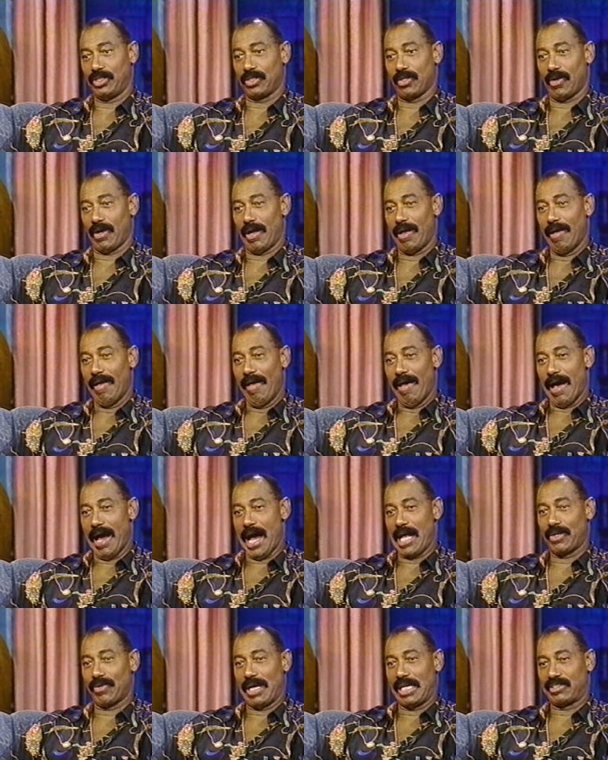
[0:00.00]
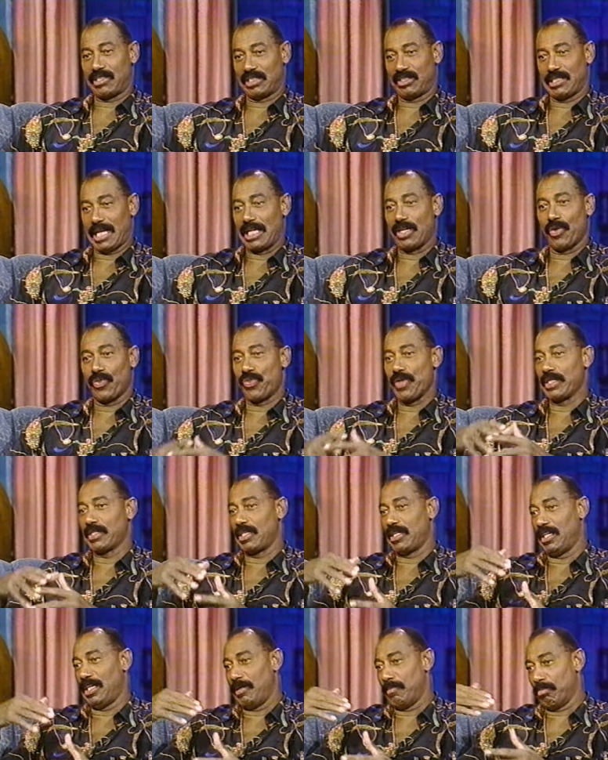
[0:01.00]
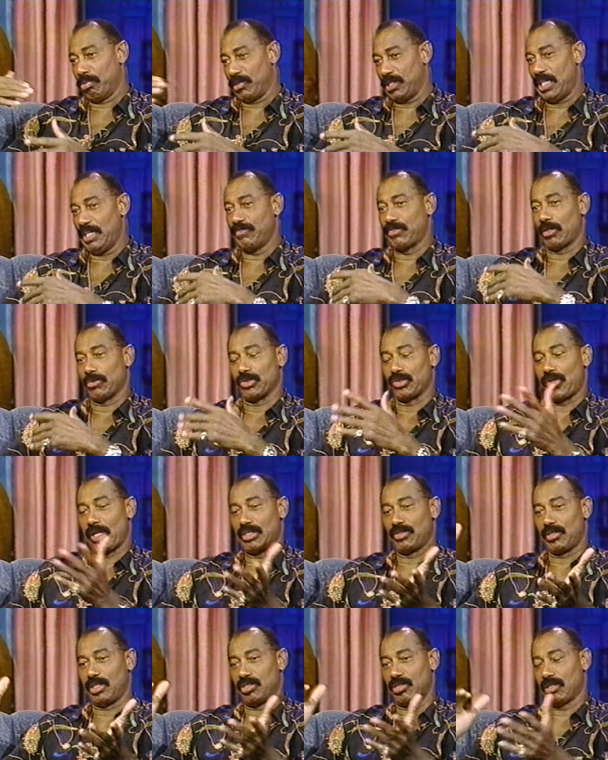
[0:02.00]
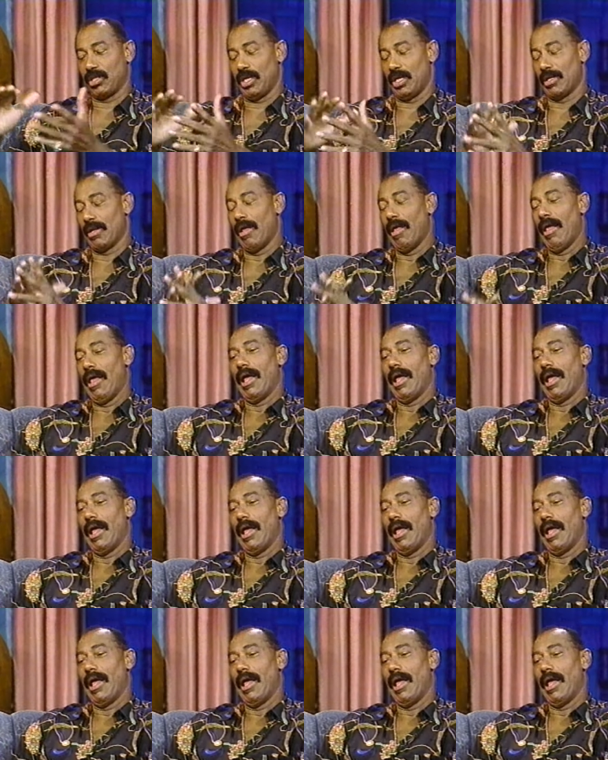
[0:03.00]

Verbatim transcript: You know, I, I, don't, as I said, I don't think that he believes all those things he said.